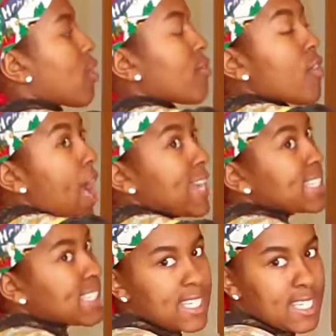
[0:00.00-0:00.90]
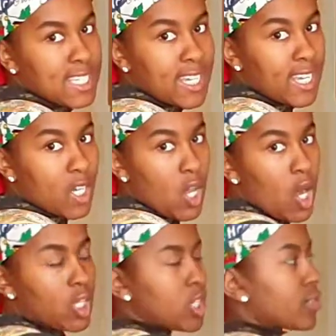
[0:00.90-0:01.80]
or fry seasoning
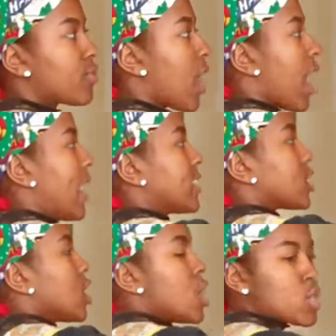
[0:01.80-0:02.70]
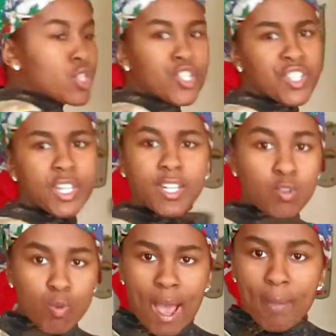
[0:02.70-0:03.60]
on your fries, you're just
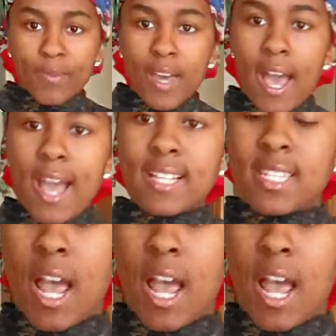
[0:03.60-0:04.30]
gonna grab that.